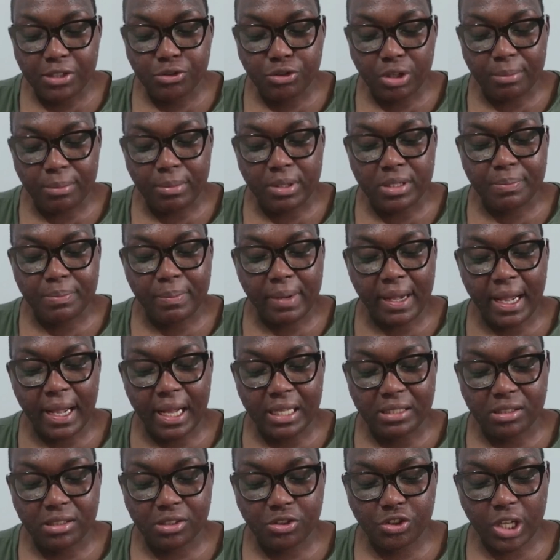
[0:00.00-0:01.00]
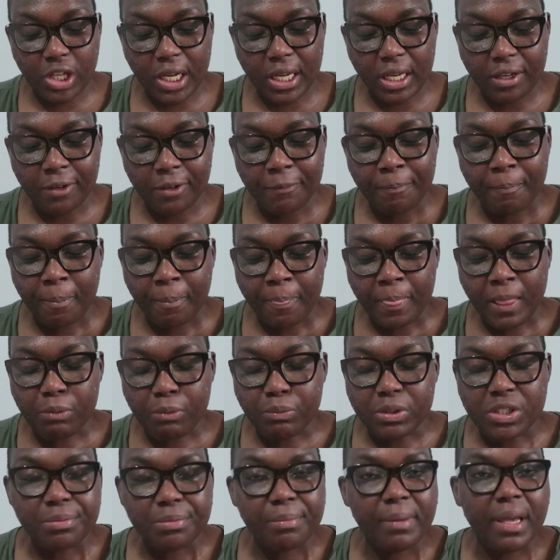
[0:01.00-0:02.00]
tremors, my hands shake,
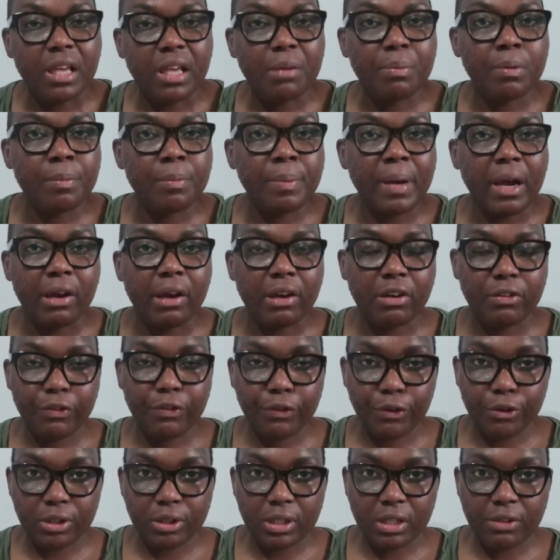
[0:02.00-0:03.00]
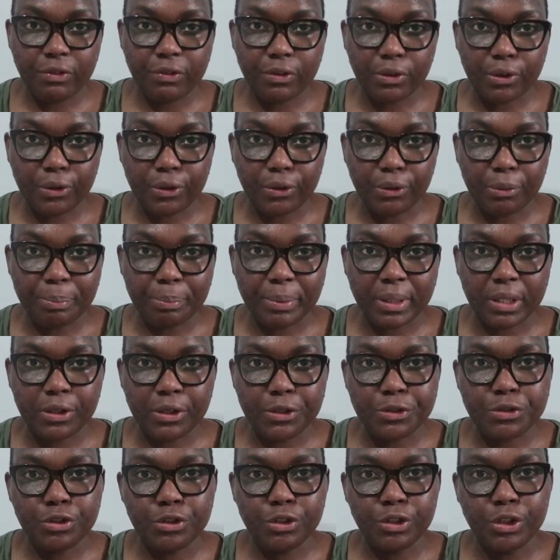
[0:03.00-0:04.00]
which make preparing food difficult
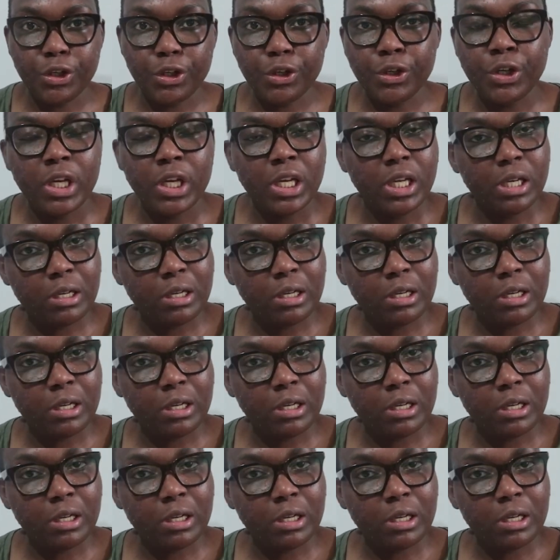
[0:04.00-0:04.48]
because, you know,